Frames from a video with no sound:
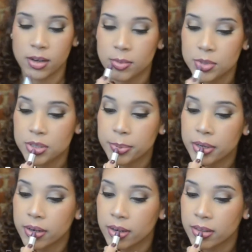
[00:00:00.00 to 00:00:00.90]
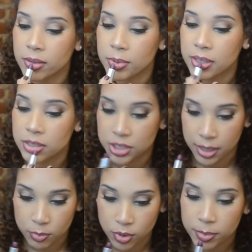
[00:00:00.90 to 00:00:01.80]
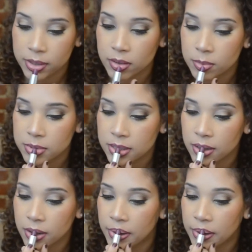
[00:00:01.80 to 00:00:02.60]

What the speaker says: Let me just put it on and then we can chat more about the lipstick.